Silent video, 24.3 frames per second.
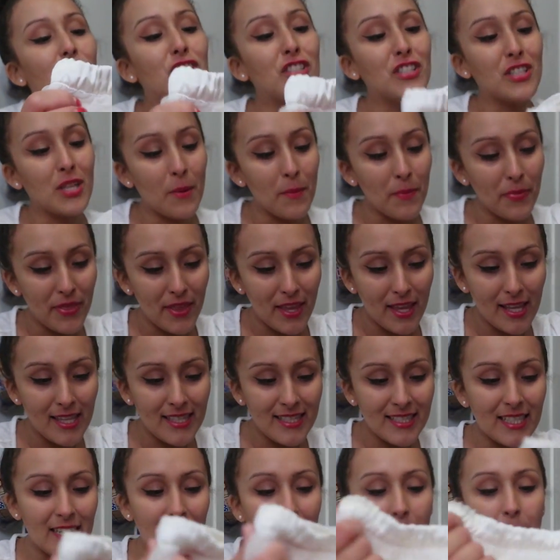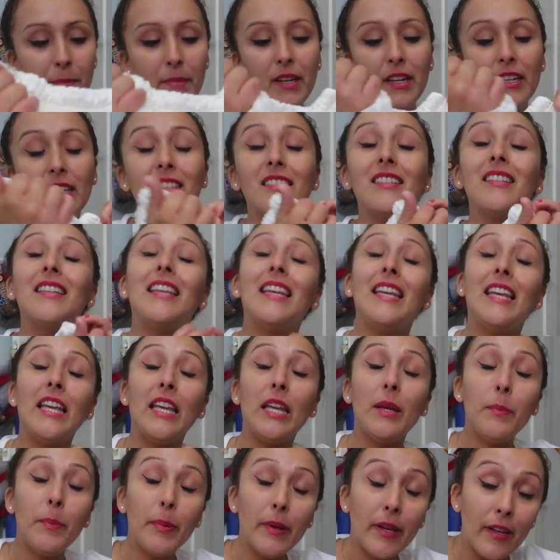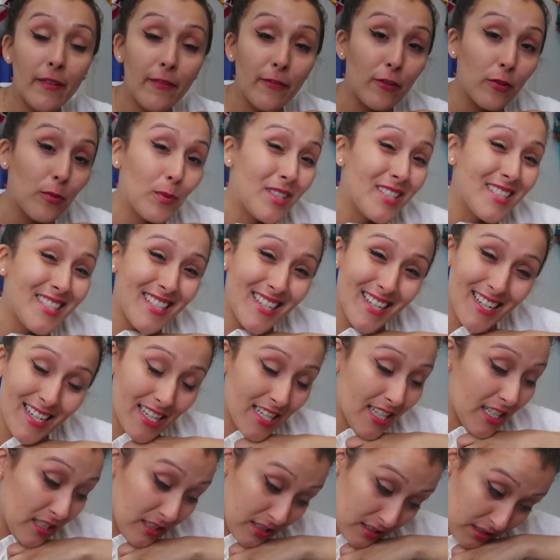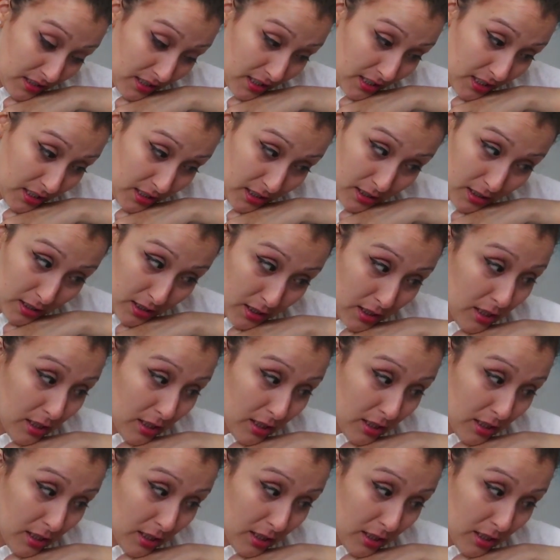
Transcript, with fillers: there's some things that I'm gonna keep it for when Ziana has kids.